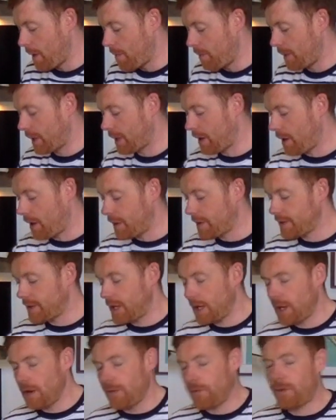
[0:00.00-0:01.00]
Because
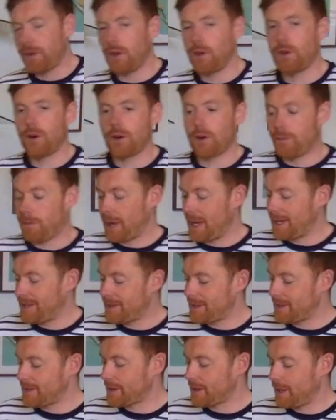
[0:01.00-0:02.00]
if your
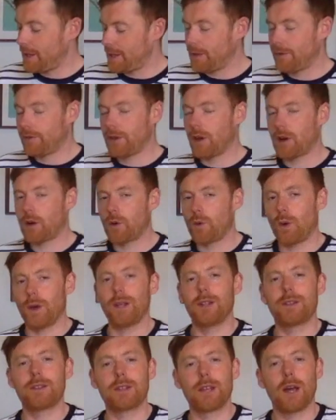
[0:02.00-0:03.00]
base is kind of not
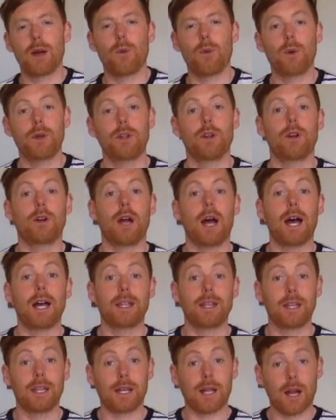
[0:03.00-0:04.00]
quite set when you're
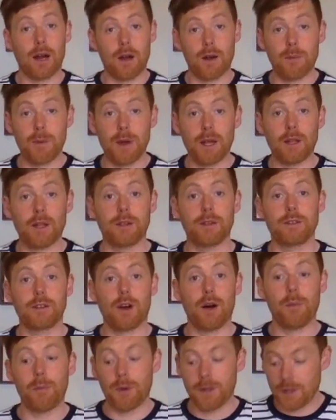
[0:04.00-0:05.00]
adding the caramel on
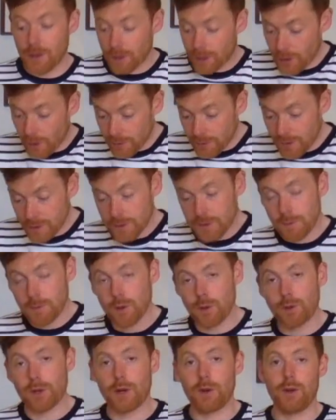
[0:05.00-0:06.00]
top and you're going to
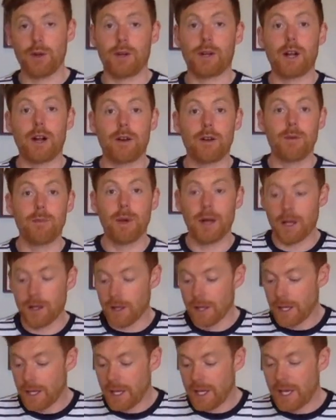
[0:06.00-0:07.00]
smooth out your
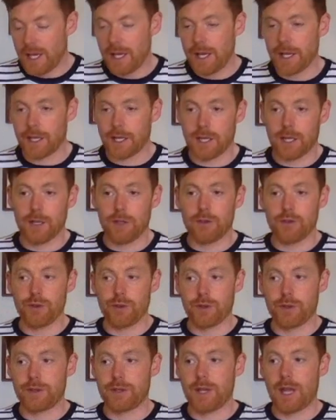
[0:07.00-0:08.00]
caramel, it can
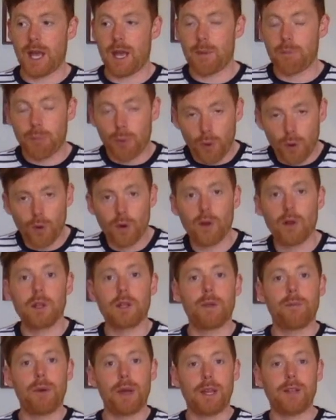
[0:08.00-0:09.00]
just pull
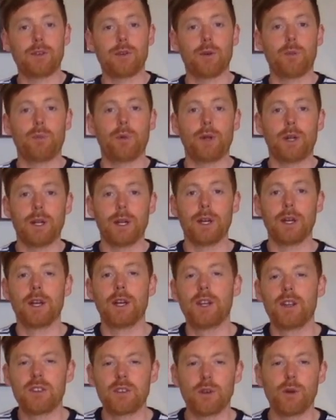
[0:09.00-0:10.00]
the base up with it.
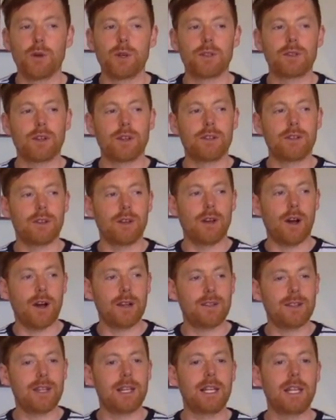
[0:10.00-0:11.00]
So it's
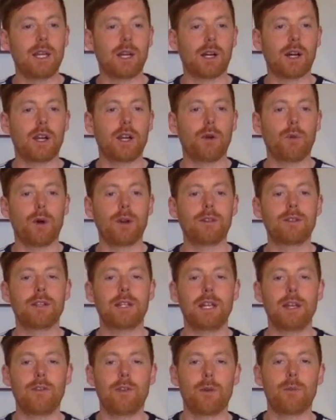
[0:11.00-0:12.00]
ideally you kind of want to
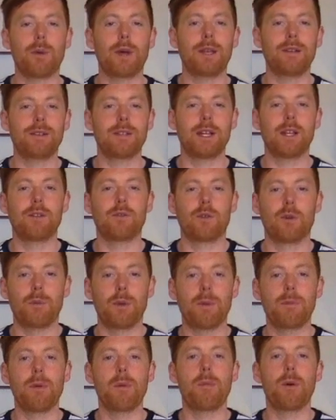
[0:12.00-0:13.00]
leave your base in for
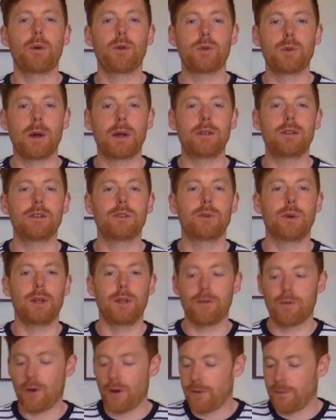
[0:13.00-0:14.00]
maybe about
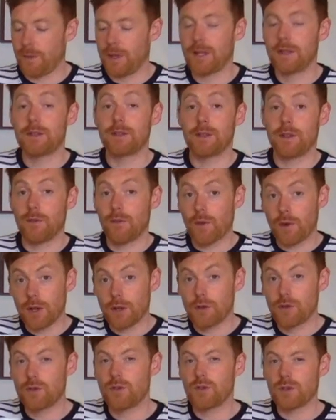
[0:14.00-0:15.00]
20-25 minutes in the
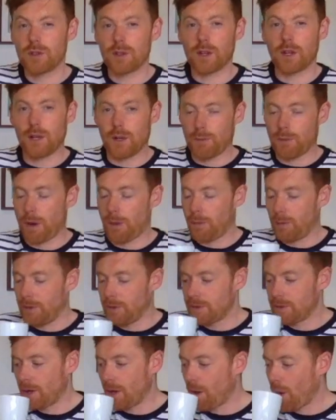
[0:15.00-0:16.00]
fridge just to kind of properly
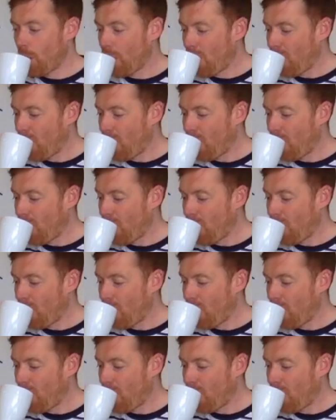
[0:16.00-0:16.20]
set.